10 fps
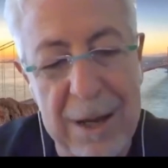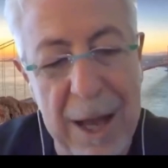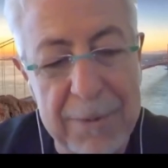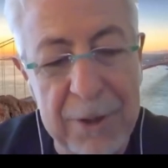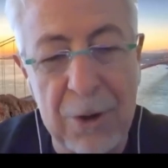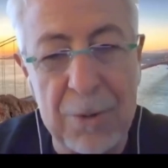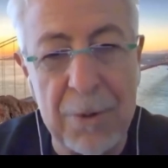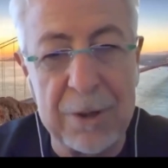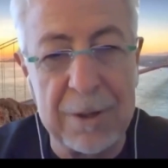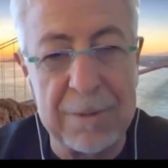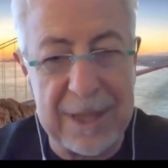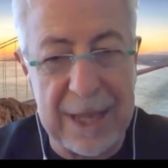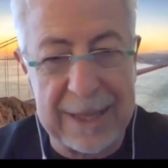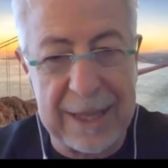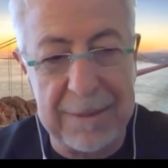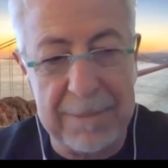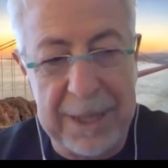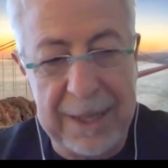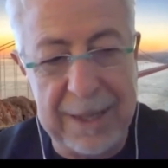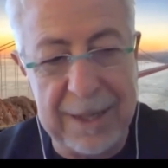optical modems that can
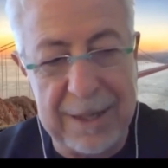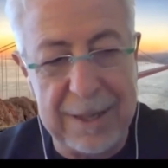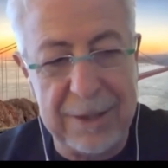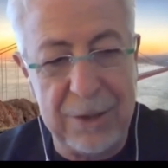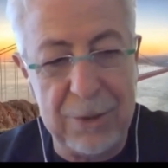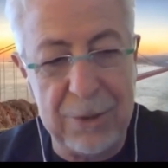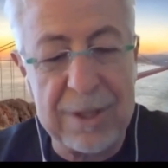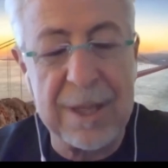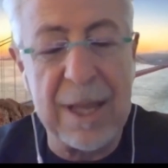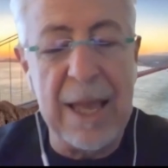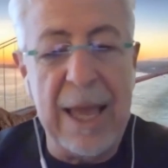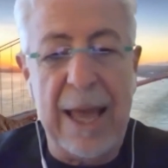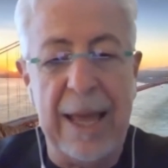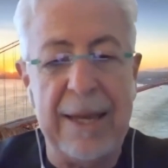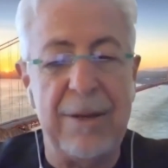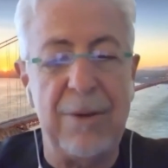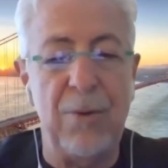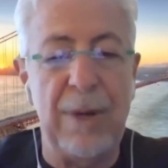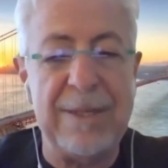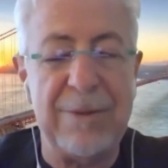be used. And
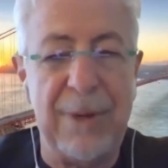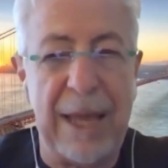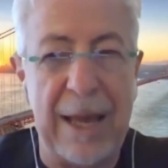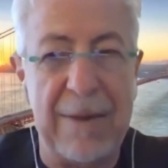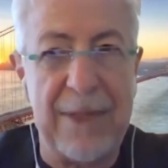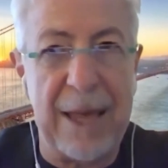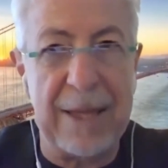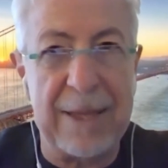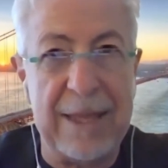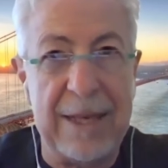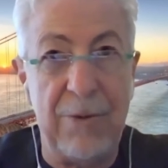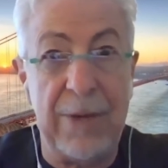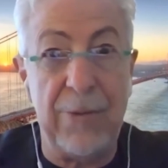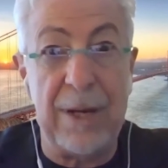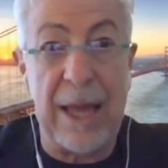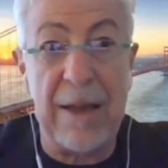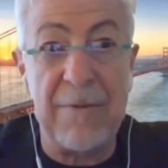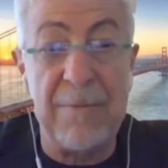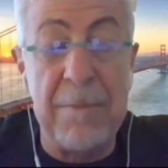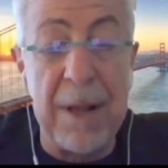once we have that, then we will
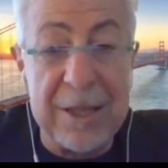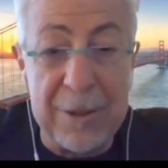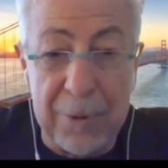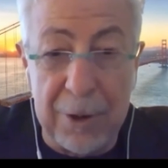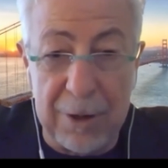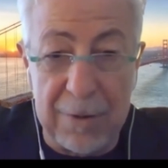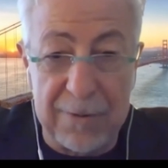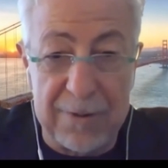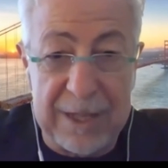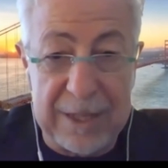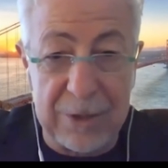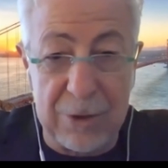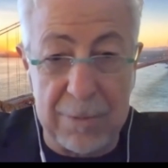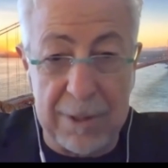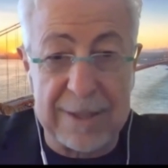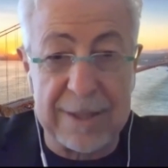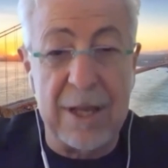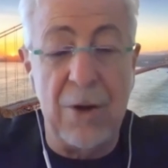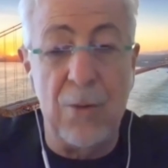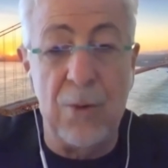have multiple of these robots
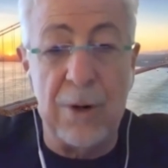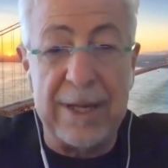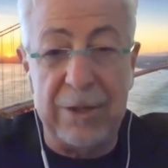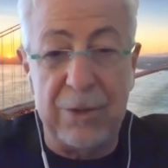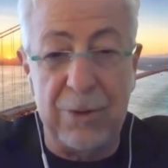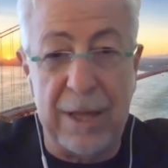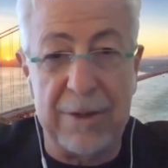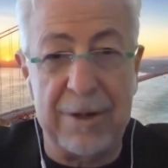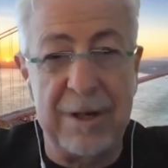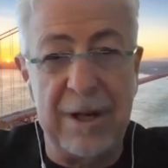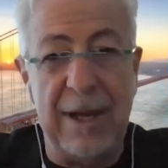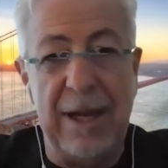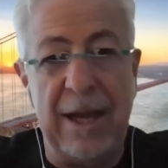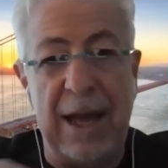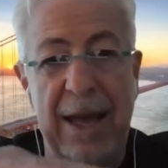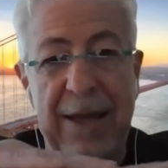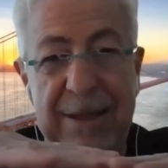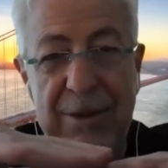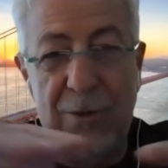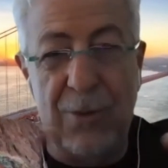working together
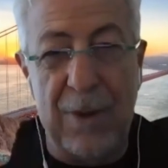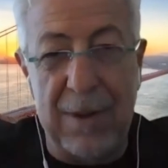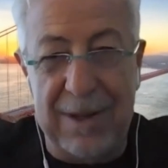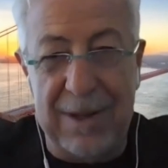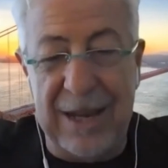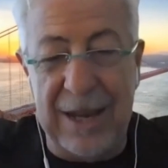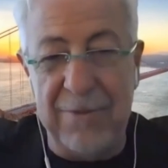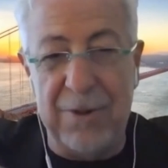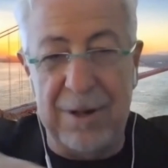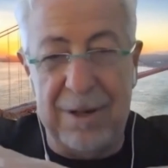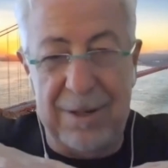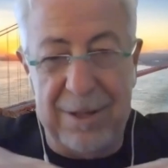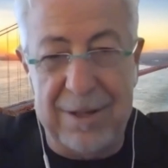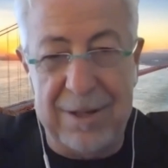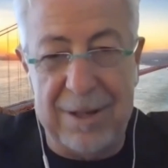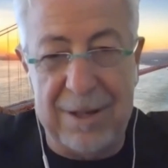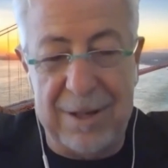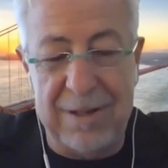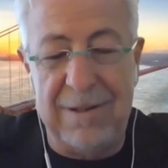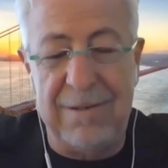at the level
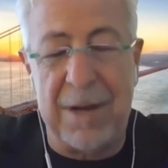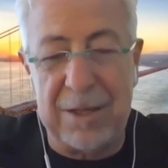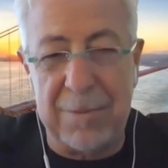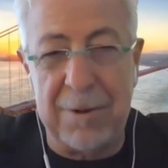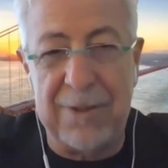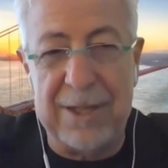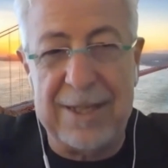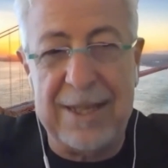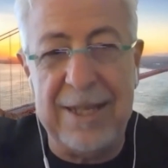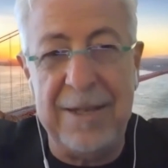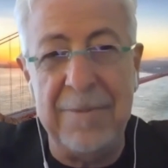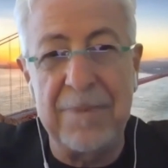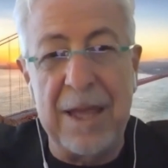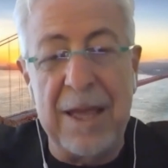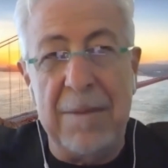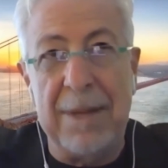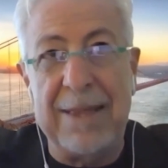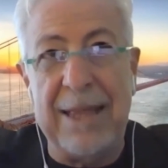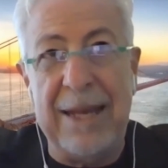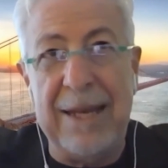bottom of the sea.
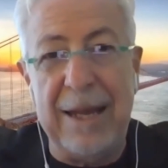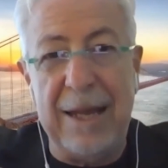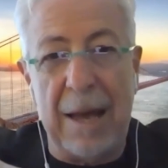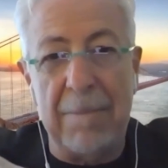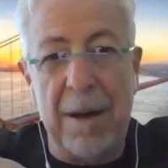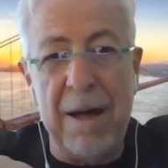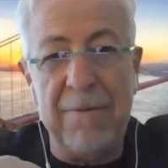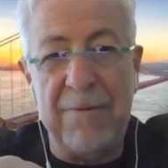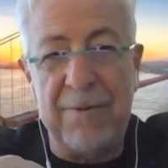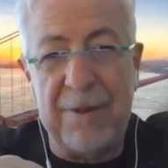But then above,